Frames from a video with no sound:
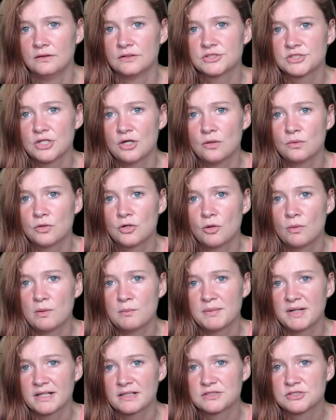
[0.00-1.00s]
So going
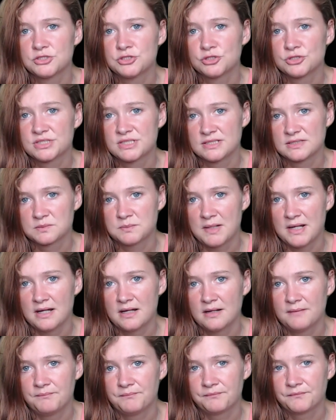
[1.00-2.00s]
back to Justin
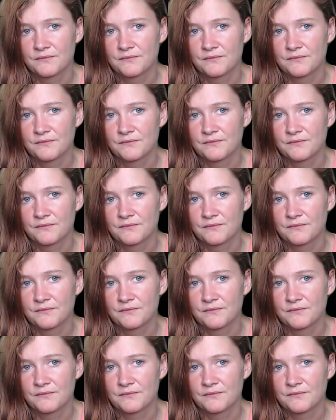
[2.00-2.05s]
Smart,